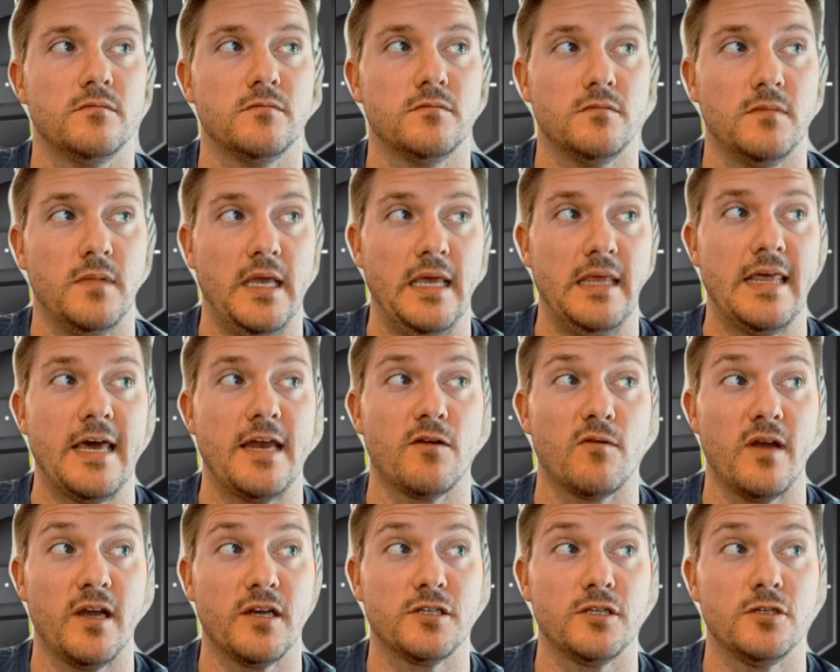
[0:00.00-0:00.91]
in that
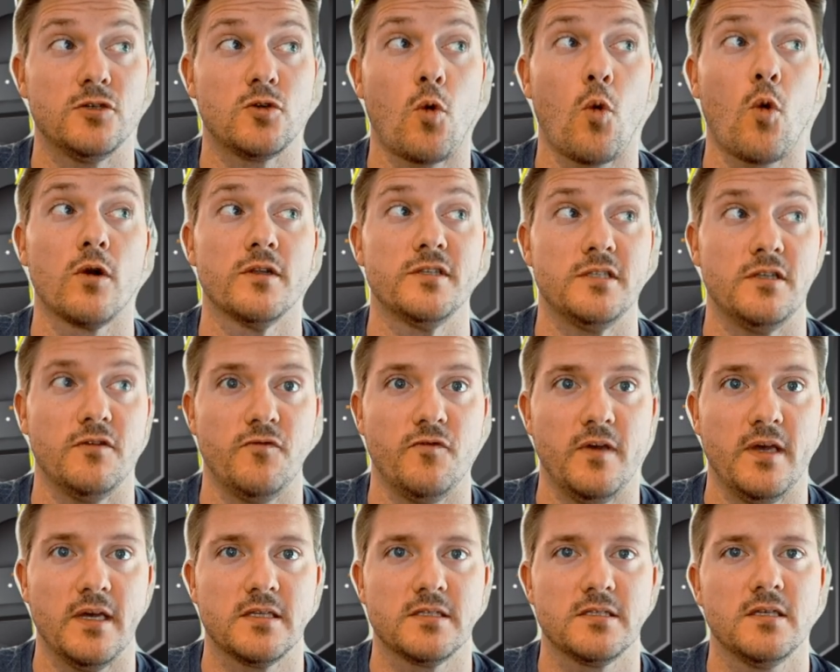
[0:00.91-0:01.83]
direction towards the
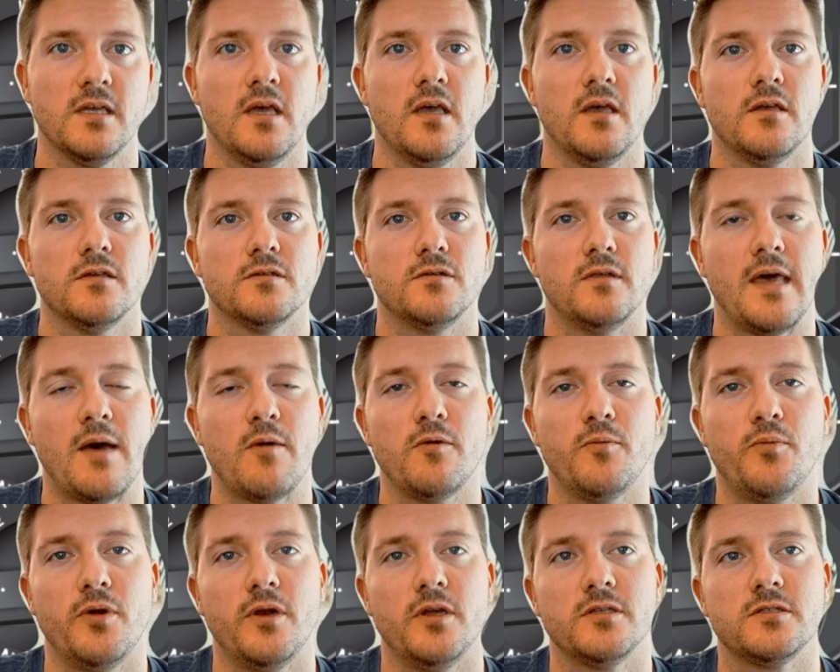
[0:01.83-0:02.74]
fix. So that would
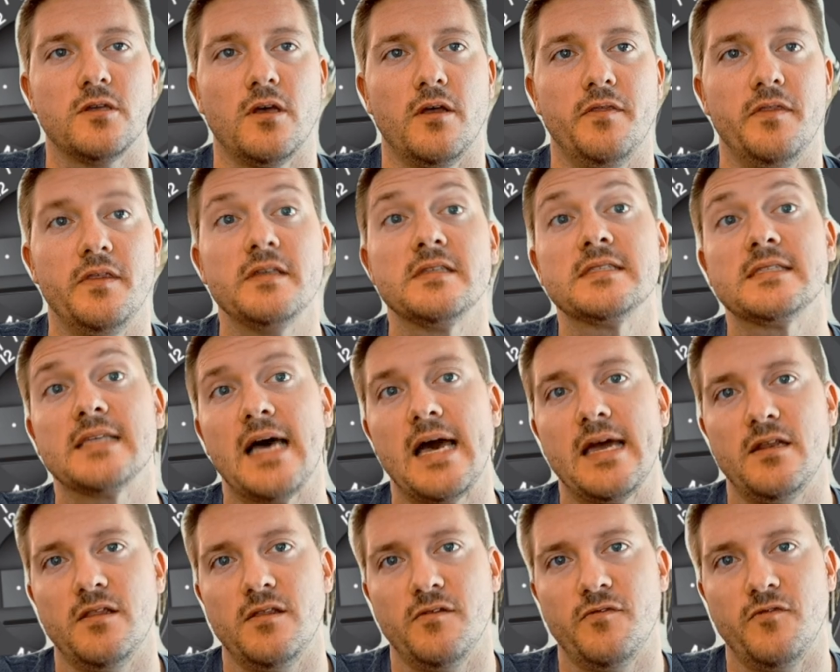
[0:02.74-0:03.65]
put us on this side
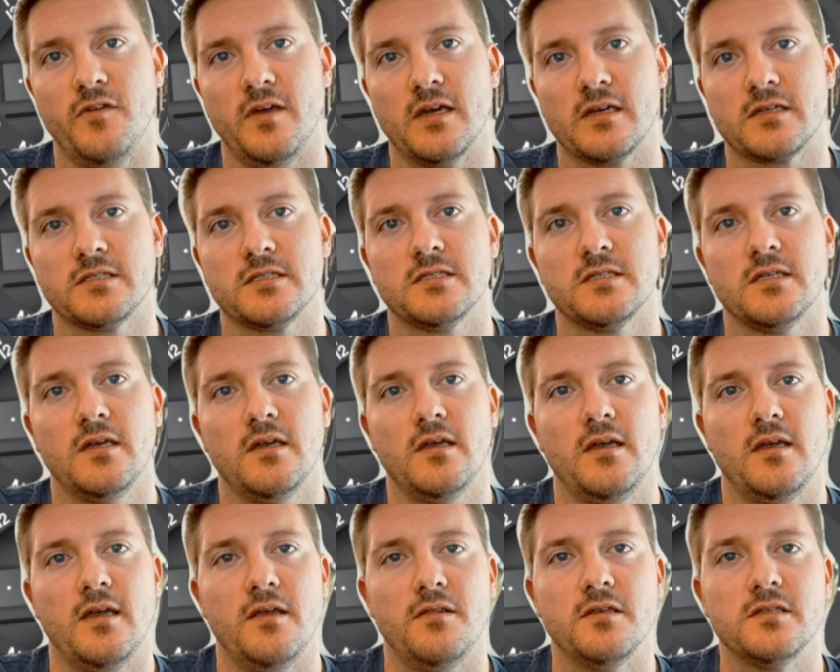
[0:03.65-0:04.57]
of the fix
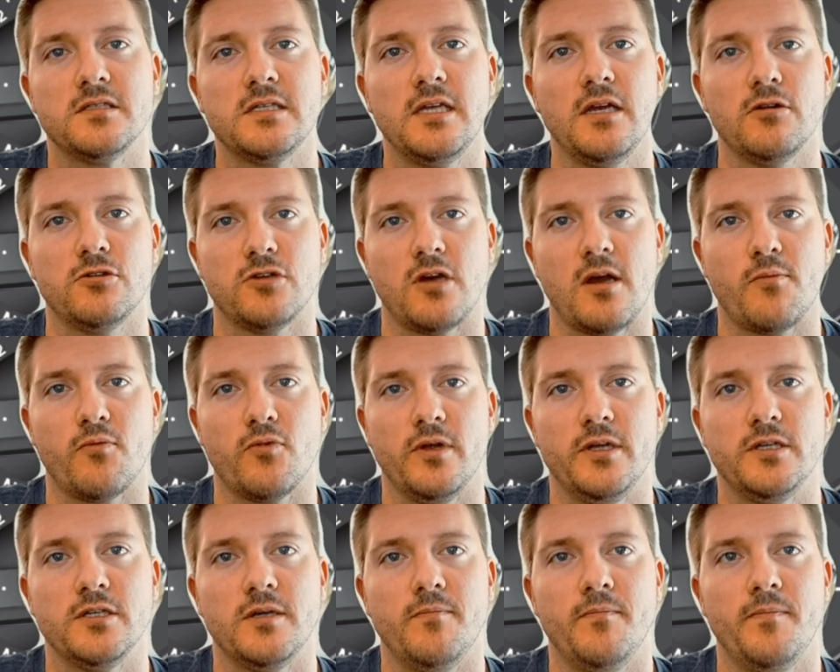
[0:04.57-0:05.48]
in this teardrop
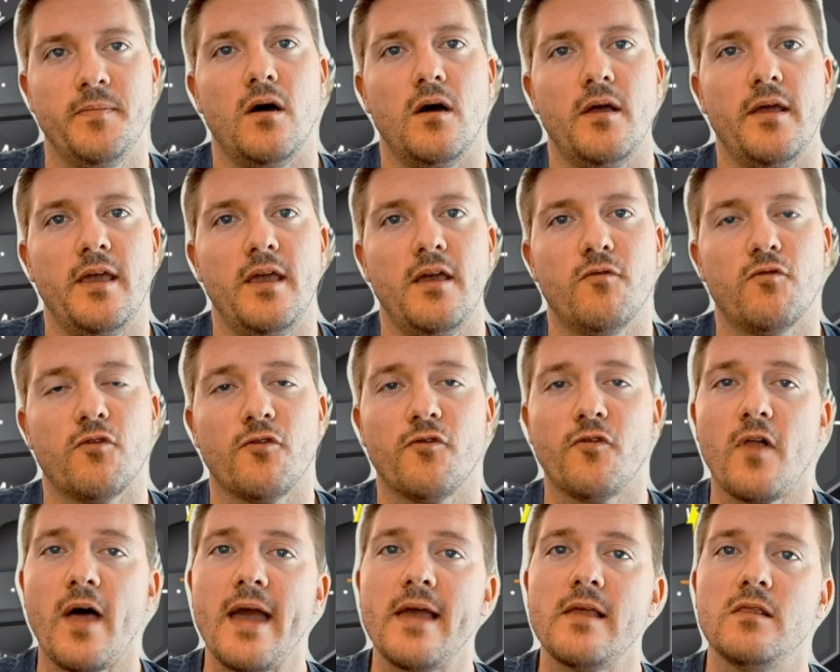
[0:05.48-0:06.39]
region. And if we're
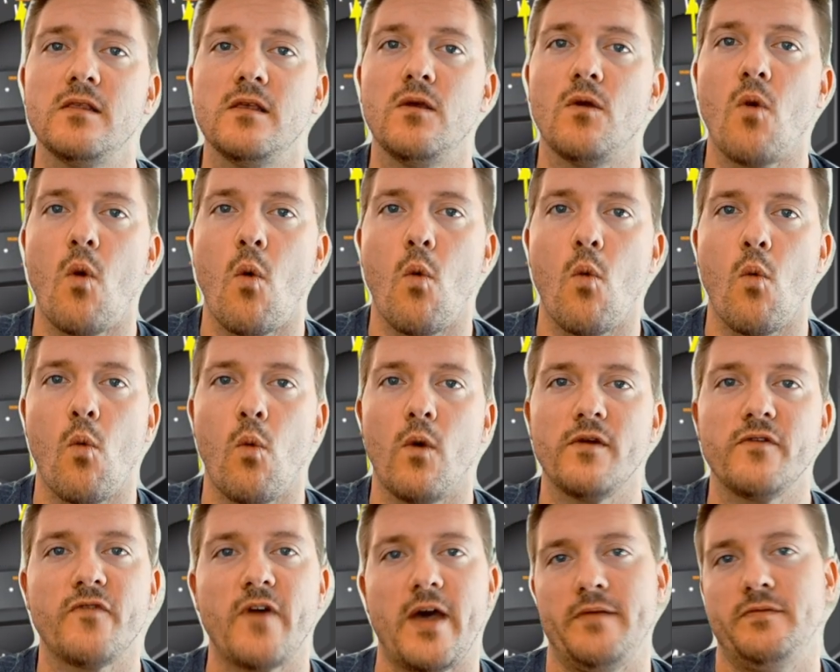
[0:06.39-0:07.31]
flying the
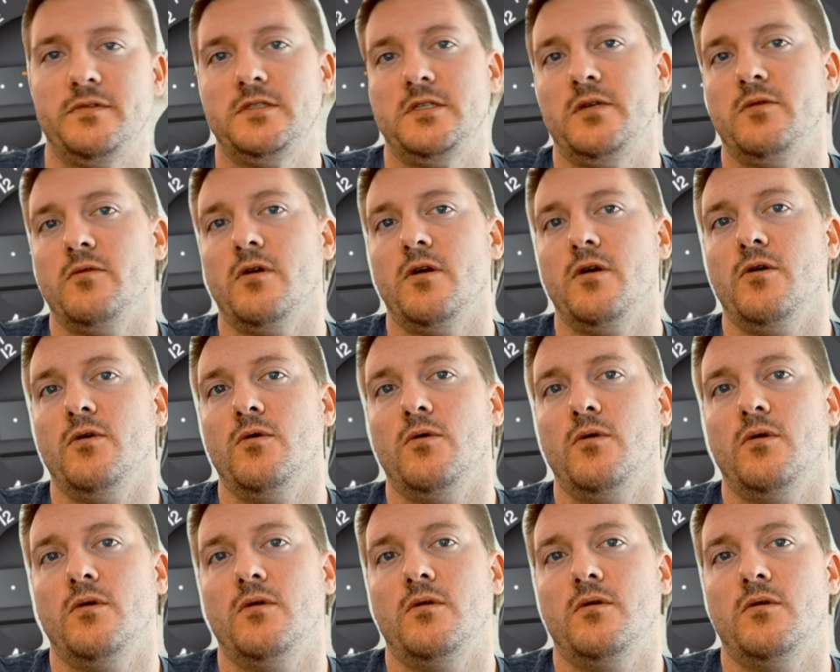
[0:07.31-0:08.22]
150
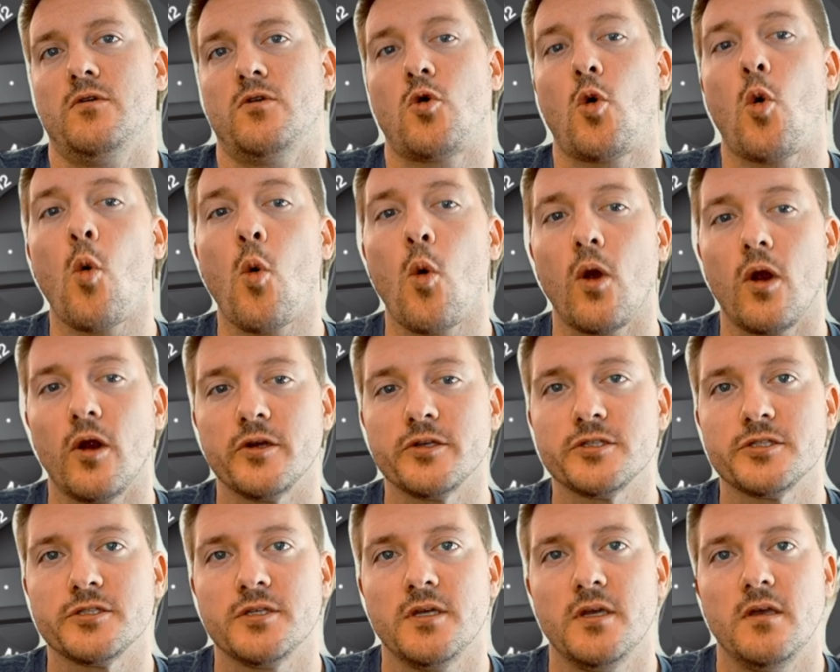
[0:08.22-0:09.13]

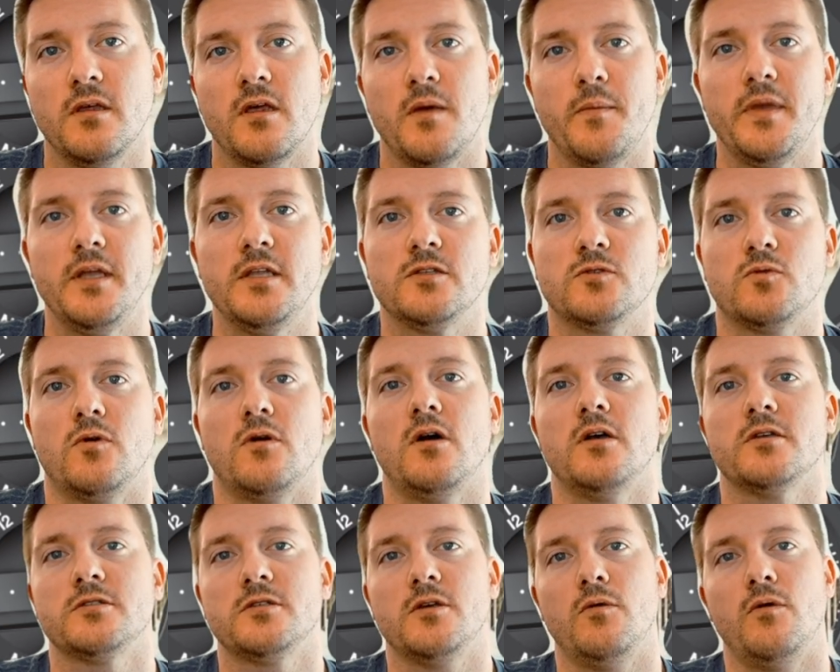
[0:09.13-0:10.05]
course, that means we're
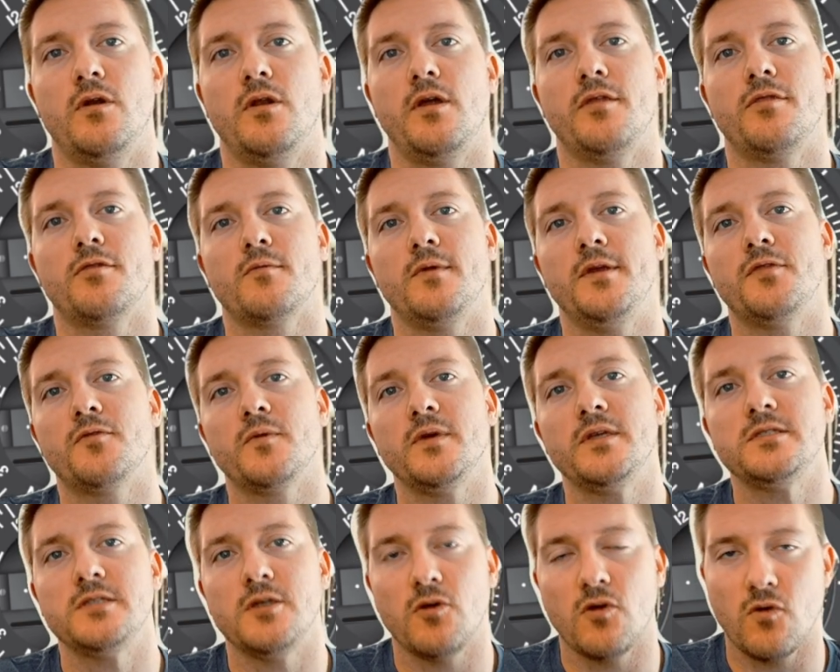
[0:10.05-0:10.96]
also on a
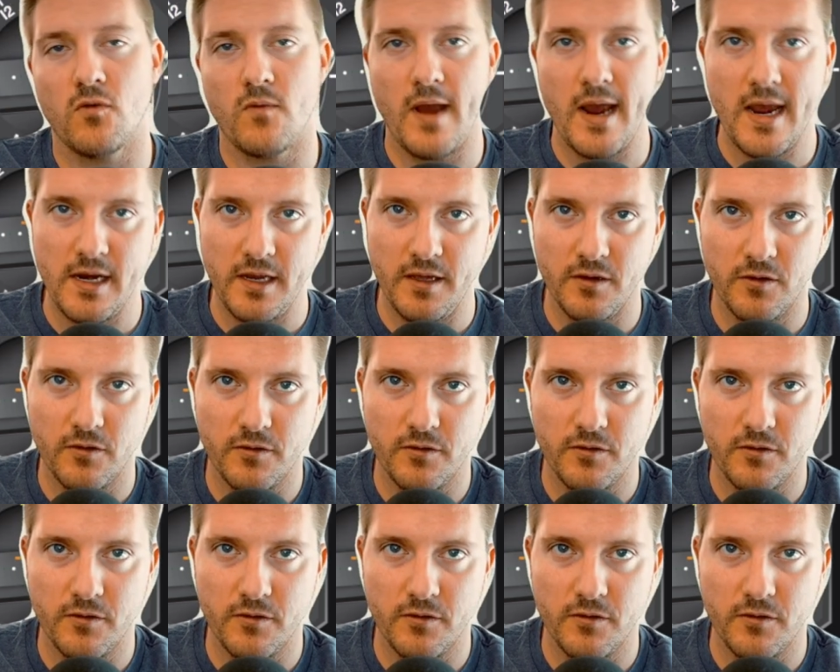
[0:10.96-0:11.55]
330 radial,